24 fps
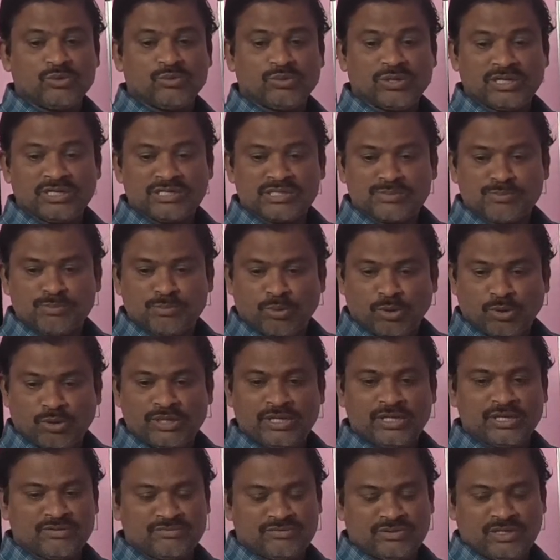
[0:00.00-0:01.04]
third one is
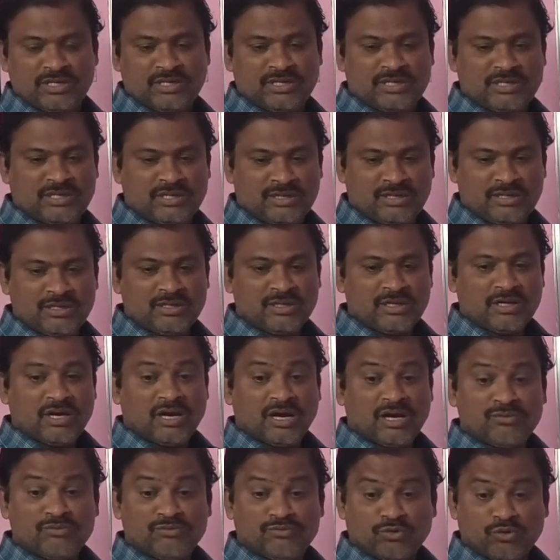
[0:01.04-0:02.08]
body of the letter,
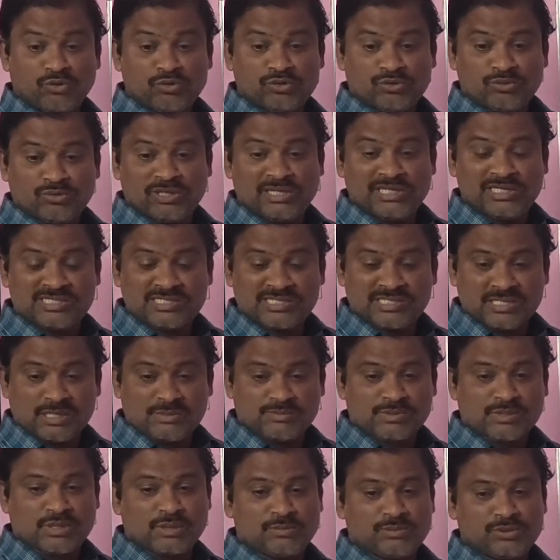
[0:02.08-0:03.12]
and fourth one is
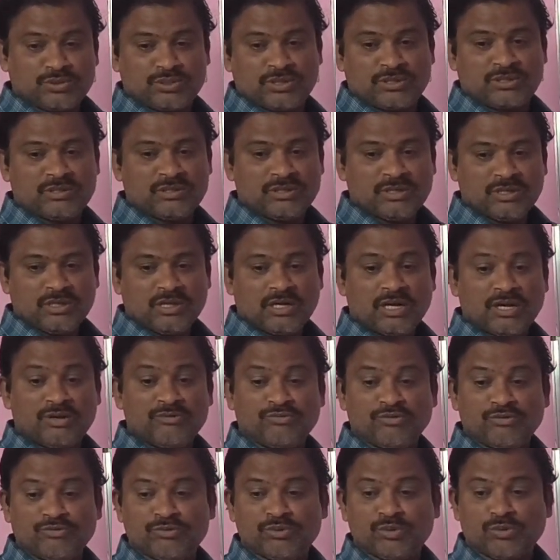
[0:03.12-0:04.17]
subscription,
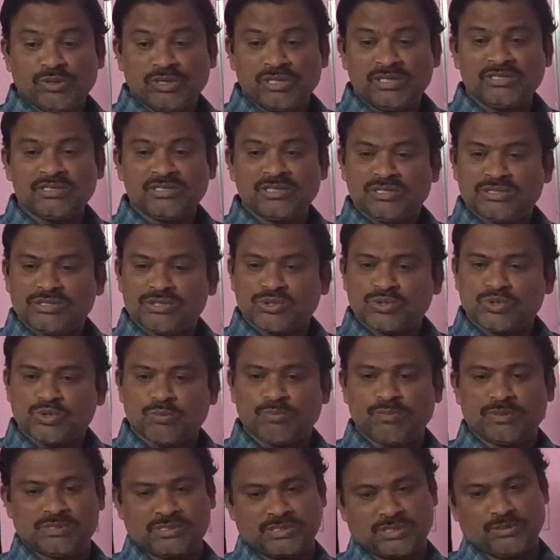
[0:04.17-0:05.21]
and fifth one is
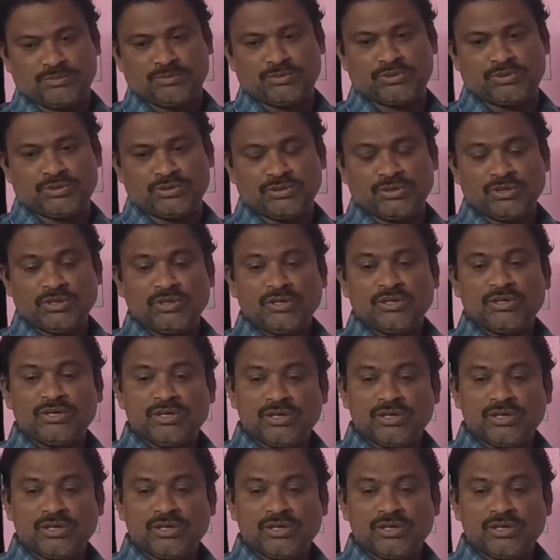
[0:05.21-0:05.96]
superscription.